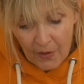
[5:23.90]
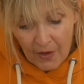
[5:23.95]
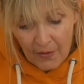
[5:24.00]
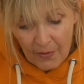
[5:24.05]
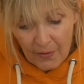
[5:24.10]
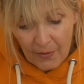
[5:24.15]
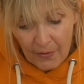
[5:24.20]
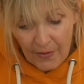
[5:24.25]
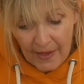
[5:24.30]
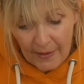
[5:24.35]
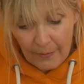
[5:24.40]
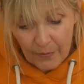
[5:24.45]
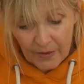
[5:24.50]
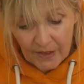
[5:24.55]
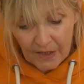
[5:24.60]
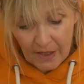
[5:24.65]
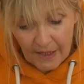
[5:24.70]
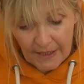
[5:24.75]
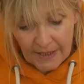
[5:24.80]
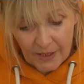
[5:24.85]
They would
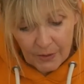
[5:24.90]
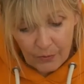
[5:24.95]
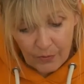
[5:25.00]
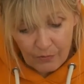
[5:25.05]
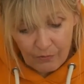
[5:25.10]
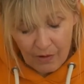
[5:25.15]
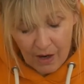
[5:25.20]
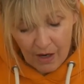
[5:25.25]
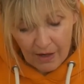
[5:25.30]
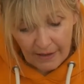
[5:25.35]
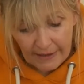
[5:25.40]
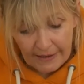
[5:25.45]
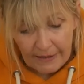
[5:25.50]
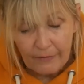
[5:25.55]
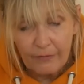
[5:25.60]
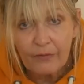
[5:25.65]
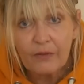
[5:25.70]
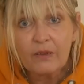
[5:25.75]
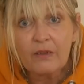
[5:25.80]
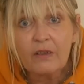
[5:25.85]
like to
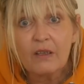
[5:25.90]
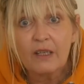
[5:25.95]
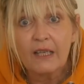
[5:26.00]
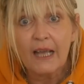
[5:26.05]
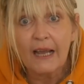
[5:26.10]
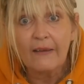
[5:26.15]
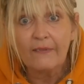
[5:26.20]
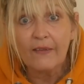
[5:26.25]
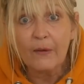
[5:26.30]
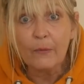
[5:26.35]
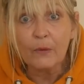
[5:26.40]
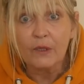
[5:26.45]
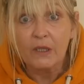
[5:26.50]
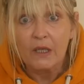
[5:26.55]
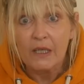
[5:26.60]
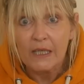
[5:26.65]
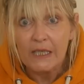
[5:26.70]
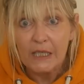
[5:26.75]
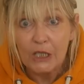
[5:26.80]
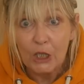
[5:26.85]
arrive again, they would
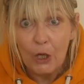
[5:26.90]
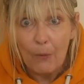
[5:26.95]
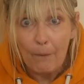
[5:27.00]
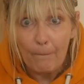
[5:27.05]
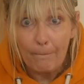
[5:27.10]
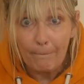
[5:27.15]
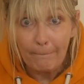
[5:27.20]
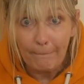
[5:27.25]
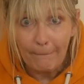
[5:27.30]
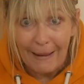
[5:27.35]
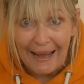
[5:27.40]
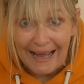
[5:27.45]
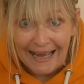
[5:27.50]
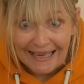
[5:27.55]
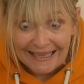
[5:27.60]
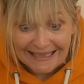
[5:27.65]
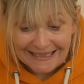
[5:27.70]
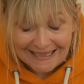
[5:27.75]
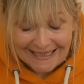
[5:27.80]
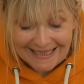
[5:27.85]
like to come
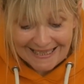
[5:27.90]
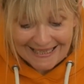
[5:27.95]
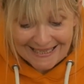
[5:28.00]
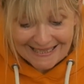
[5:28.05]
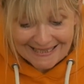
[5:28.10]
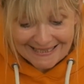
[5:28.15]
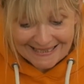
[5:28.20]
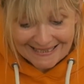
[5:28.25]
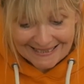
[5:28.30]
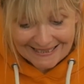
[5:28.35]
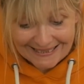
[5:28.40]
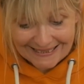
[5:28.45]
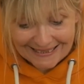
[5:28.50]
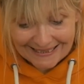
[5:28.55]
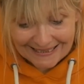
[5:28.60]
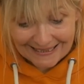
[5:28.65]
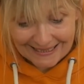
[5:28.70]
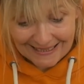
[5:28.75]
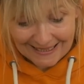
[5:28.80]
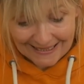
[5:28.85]
back in
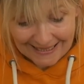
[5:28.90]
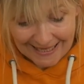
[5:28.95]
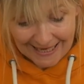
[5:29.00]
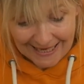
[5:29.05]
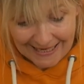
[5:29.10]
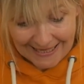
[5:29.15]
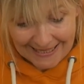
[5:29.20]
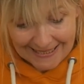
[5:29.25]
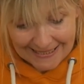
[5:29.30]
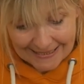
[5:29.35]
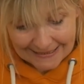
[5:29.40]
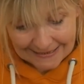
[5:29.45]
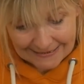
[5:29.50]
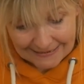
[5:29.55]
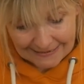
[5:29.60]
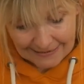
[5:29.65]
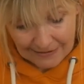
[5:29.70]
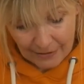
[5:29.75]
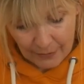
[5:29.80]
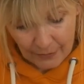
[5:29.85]
again.
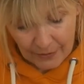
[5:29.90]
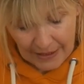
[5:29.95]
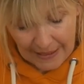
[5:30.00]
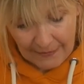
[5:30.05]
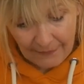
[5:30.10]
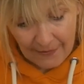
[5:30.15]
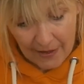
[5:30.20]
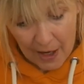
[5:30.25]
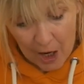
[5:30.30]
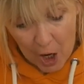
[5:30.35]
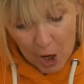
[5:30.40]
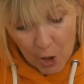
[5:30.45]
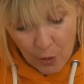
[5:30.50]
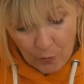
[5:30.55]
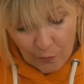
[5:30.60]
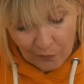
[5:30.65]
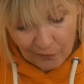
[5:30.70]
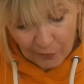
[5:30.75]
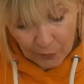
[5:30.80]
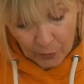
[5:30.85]
Okay, they're
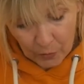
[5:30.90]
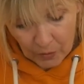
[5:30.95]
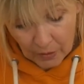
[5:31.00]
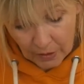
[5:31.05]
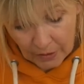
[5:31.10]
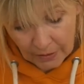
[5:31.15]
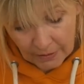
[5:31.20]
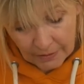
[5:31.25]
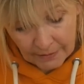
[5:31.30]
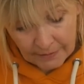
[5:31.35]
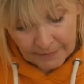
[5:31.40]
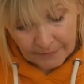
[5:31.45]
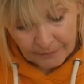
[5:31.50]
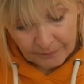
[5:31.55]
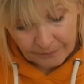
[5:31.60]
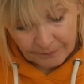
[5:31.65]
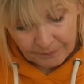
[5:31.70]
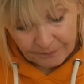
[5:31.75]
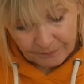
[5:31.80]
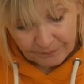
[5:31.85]
hopeful.
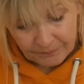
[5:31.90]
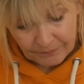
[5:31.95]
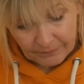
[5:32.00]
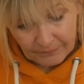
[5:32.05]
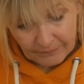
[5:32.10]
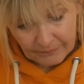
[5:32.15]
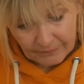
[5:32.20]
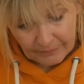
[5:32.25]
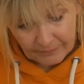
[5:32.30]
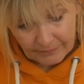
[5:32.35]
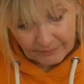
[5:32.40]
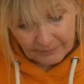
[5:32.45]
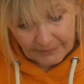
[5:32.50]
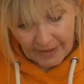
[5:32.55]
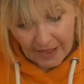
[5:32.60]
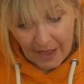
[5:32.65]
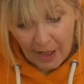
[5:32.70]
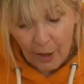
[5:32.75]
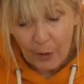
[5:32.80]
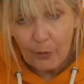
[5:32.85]

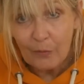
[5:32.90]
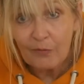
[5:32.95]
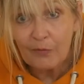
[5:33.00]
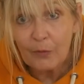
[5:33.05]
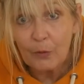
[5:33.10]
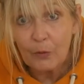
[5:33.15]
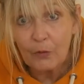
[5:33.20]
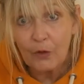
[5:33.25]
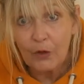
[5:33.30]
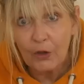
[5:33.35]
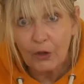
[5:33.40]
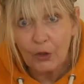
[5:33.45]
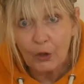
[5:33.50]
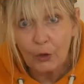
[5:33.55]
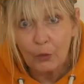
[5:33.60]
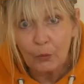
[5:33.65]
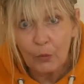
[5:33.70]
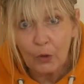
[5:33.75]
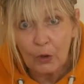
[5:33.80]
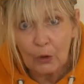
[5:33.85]
They're hopeful that
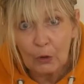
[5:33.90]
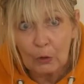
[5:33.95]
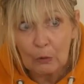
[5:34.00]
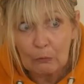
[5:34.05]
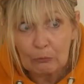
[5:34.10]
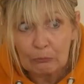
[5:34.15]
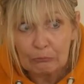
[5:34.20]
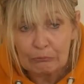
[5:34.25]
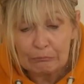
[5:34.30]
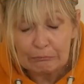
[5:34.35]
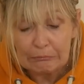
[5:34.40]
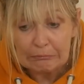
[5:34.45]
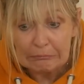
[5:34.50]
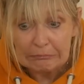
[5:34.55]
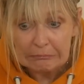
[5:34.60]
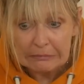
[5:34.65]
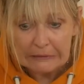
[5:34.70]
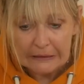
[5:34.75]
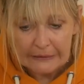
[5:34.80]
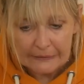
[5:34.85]
you will
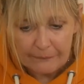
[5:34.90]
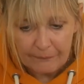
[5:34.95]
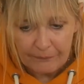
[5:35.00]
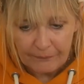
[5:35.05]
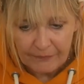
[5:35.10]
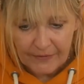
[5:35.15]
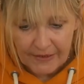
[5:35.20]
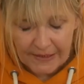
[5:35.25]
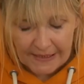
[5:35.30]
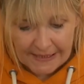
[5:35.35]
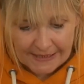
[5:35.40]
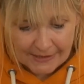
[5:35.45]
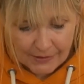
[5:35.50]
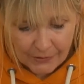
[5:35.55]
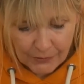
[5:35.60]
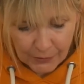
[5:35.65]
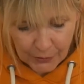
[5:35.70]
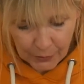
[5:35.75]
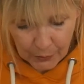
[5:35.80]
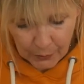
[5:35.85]

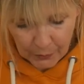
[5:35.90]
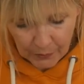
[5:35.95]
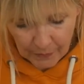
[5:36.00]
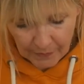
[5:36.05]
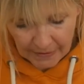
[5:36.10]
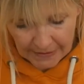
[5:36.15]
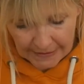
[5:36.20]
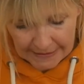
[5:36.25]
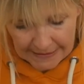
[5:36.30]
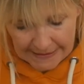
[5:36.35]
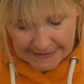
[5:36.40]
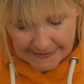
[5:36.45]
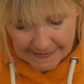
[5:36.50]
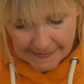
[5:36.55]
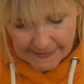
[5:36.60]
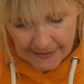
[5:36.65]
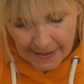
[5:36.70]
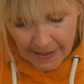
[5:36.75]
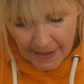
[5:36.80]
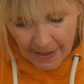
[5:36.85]
listen to them at
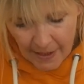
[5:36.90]
least.